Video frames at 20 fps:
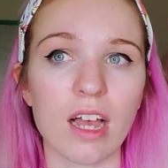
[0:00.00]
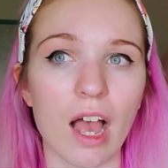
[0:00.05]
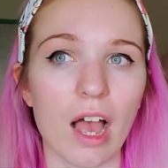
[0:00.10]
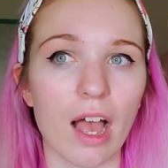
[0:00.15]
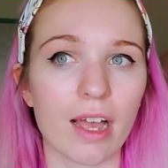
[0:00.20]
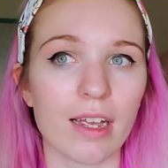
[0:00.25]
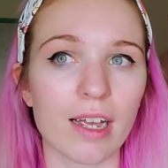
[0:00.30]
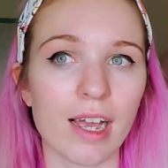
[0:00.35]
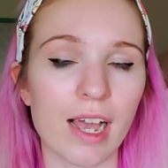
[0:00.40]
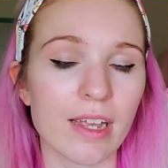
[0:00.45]

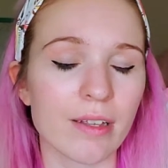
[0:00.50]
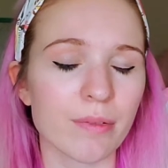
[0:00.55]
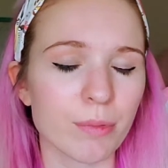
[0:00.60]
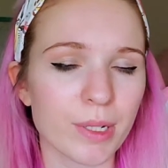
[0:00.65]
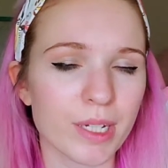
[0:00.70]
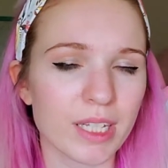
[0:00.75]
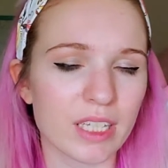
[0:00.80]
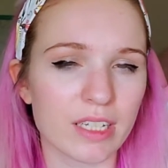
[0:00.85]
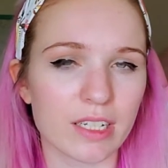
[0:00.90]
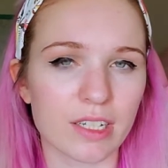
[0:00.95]
I
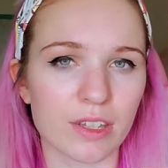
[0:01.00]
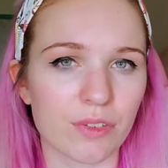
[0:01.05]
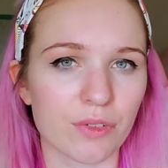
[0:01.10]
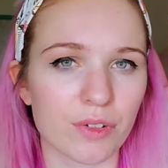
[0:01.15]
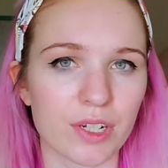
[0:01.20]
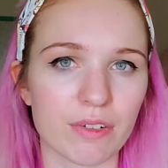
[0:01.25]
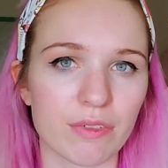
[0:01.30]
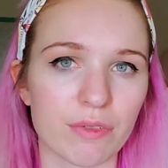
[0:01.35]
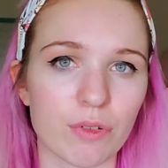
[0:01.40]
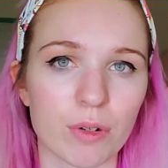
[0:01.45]
wait like
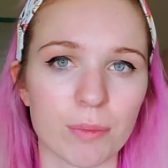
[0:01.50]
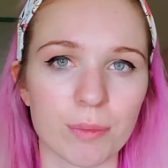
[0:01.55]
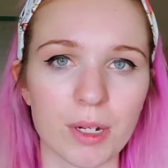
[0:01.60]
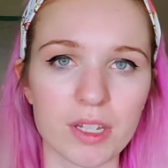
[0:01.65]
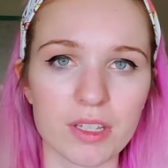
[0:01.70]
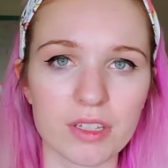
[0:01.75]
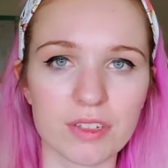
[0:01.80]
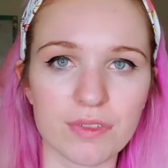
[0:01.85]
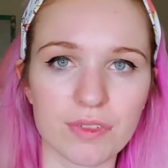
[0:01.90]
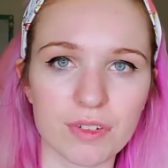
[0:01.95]
3 to 4
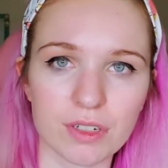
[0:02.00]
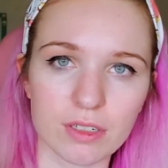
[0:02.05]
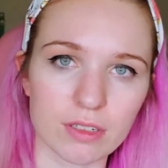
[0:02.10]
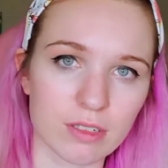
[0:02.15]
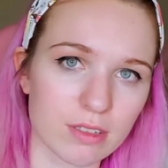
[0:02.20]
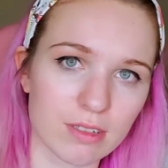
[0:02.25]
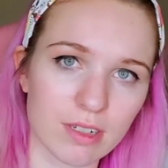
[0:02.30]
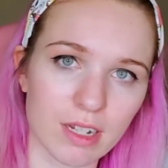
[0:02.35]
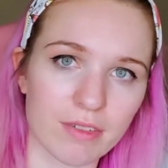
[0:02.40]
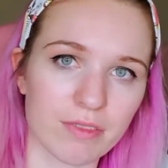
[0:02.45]
months for
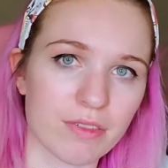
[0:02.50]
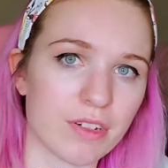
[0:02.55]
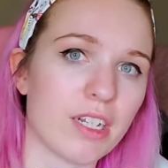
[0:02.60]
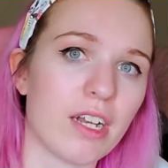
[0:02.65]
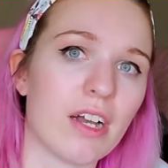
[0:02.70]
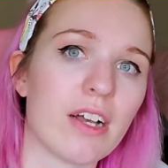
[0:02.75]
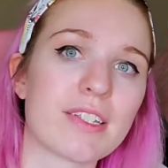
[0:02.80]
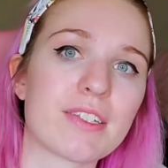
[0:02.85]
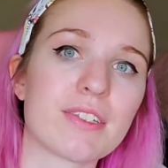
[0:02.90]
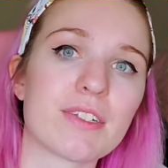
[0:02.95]
every
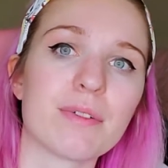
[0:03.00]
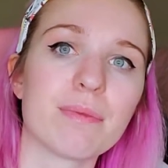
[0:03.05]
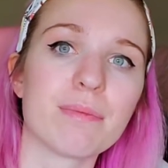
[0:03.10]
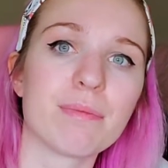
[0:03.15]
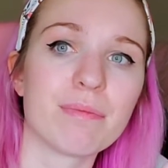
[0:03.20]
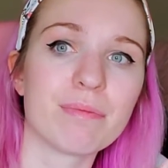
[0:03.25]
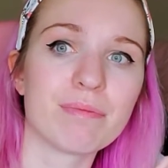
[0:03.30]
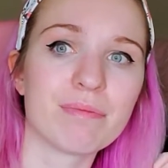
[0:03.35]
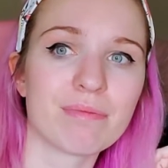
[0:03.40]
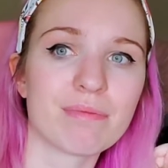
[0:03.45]
costume.